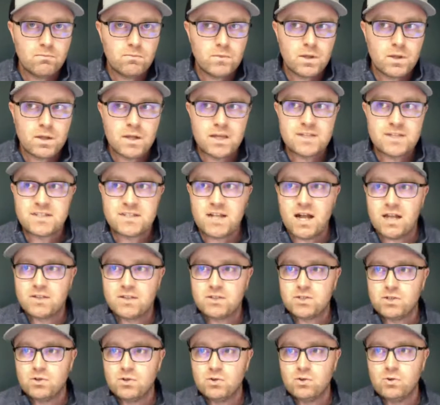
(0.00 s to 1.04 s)
It's not
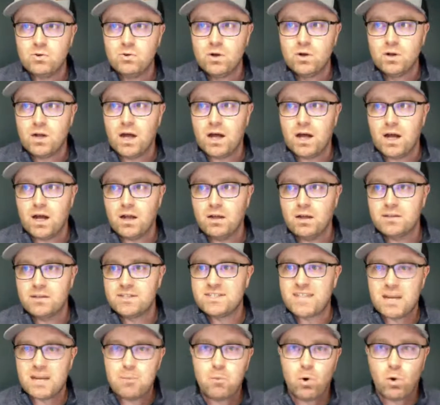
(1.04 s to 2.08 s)
to
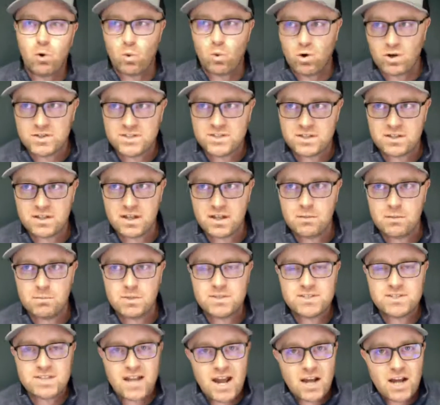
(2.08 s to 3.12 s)
say more words than them.
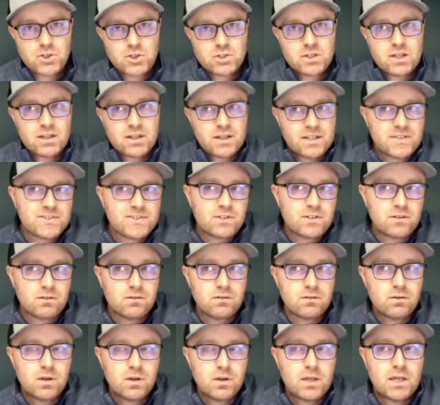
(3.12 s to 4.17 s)
It's to actually listen.
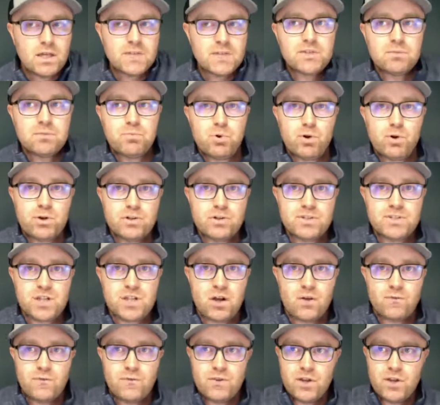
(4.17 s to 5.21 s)
It's to put
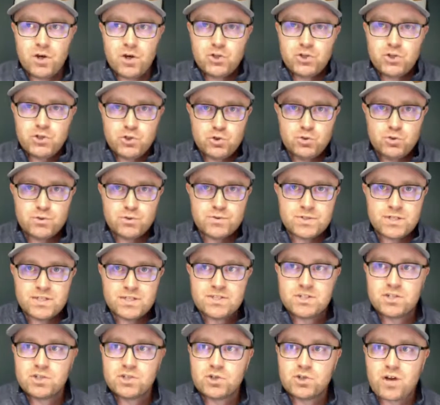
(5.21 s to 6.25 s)
yourself in their shoes.
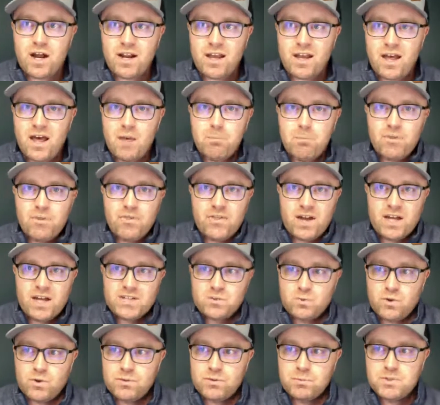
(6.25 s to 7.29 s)
It's to try to empathize
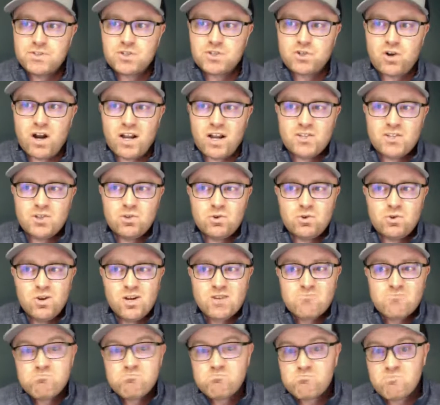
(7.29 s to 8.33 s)
with them. It's try to
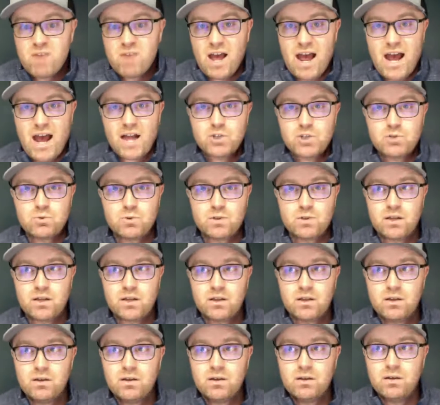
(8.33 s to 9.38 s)

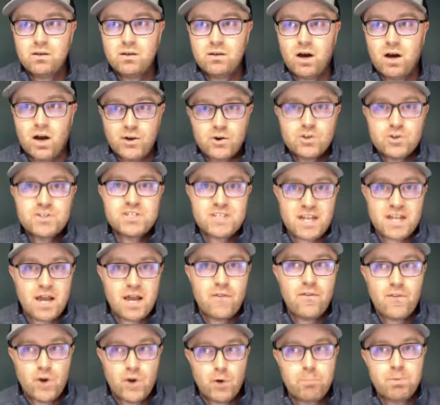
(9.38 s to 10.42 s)
actually
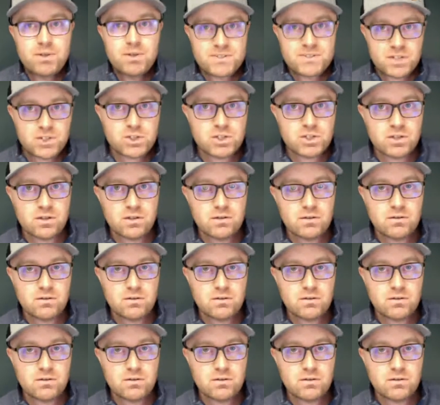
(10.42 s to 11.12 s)
understand their position.